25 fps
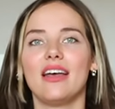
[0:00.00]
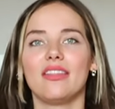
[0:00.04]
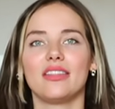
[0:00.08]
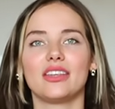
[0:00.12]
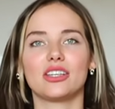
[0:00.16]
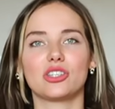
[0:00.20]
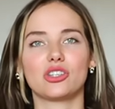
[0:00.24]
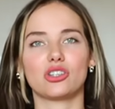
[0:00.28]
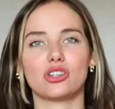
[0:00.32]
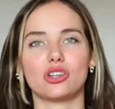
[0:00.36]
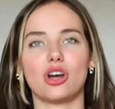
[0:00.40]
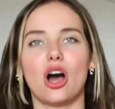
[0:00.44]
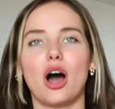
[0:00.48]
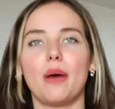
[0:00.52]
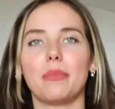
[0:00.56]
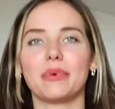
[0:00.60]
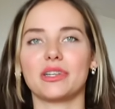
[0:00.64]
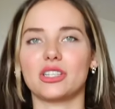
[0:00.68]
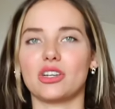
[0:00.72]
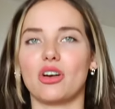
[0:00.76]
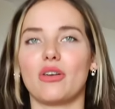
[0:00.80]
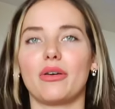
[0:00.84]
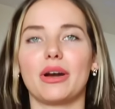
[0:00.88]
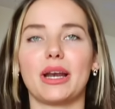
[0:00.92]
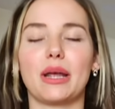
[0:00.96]
this top
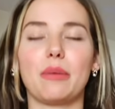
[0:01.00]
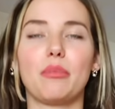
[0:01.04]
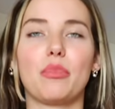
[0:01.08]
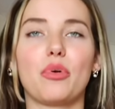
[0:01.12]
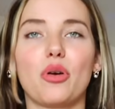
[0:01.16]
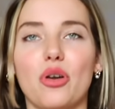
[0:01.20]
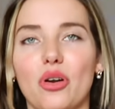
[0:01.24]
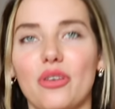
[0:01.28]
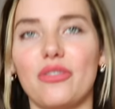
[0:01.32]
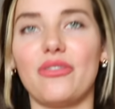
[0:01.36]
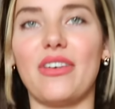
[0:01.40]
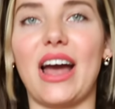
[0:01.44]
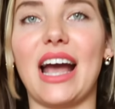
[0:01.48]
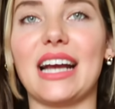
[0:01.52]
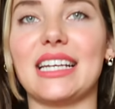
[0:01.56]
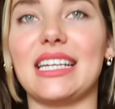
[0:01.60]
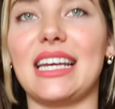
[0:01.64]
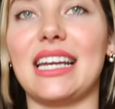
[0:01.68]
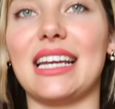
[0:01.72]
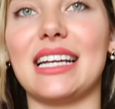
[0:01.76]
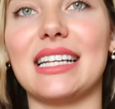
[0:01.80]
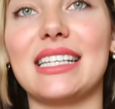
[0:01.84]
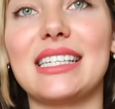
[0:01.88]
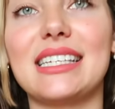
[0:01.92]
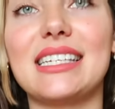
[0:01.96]
is already perfect
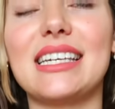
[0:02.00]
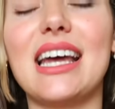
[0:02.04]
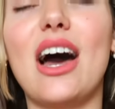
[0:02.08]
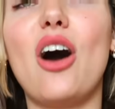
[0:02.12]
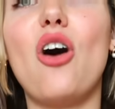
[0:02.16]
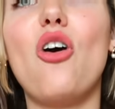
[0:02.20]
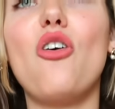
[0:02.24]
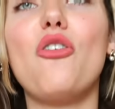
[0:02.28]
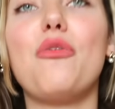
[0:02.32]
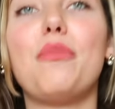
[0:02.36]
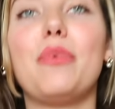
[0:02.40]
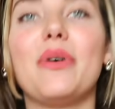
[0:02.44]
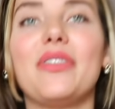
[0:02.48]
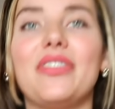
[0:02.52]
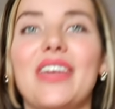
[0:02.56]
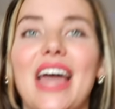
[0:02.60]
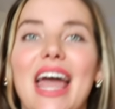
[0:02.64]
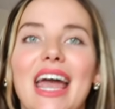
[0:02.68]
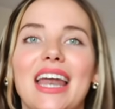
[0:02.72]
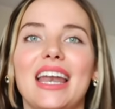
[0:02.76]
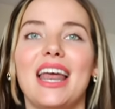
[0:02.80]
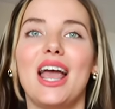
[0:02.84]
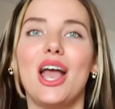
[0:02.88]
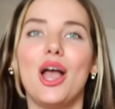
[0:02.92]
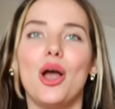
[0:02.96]
in itself but
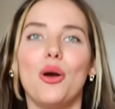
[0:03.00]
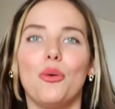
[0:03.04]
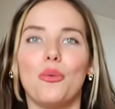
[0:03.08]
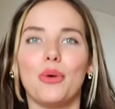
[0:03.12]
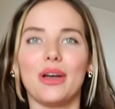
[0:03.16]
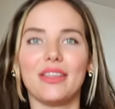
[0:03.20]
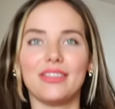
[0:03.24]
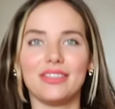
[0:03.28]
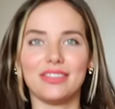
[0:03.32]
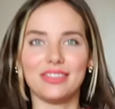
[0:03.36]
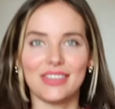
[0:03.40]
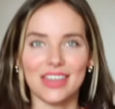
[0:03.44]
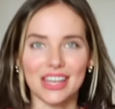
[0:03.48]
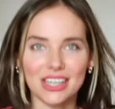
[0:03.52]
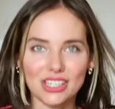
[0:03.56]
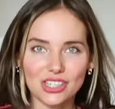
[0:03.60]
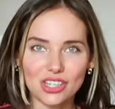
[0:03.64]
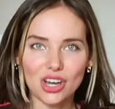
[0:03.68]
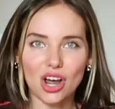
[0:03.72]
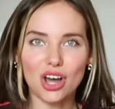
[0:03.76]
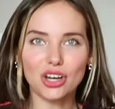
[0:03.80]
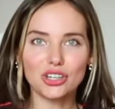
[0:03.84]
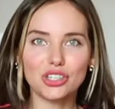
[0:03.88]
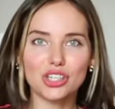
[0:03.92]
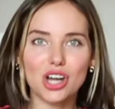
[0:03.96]
then with this
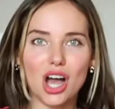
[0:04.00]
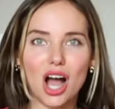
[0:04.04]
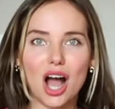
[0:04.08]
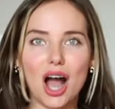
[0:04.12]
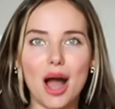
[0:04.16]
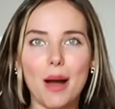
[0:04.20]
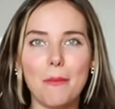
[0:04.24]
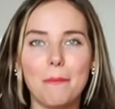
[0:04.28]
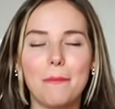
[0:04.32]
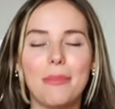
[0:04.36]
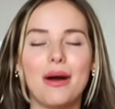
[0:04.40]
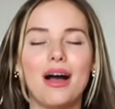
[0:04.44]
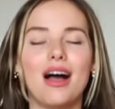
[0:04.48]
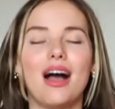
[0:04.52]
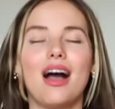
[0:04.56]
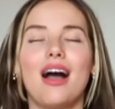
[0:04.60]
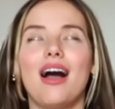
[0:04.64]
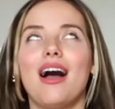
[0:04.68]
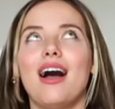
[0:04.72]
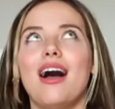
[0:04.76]
on top